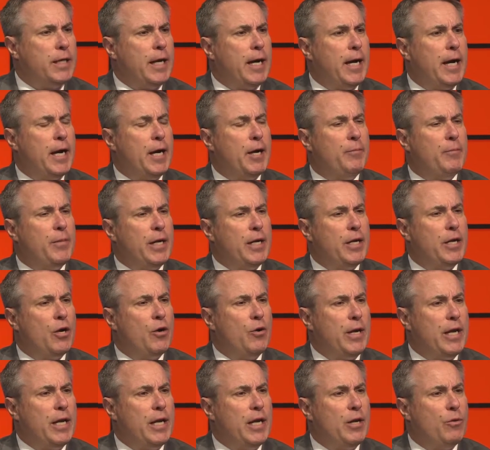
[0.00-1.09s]
um, you
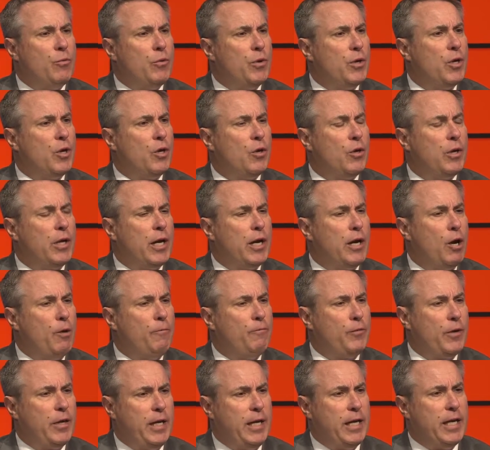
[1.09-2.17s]
know, and it will, uh,
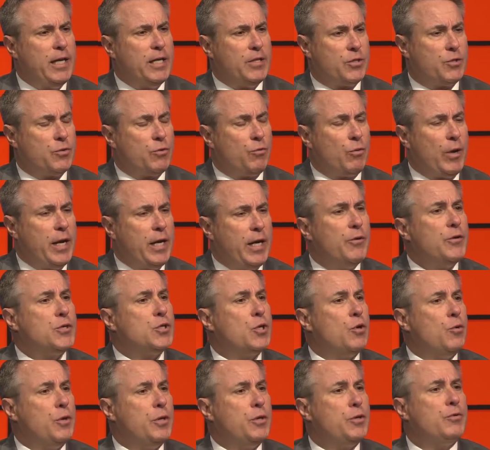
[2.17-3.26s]
hopefully it is, right now it's going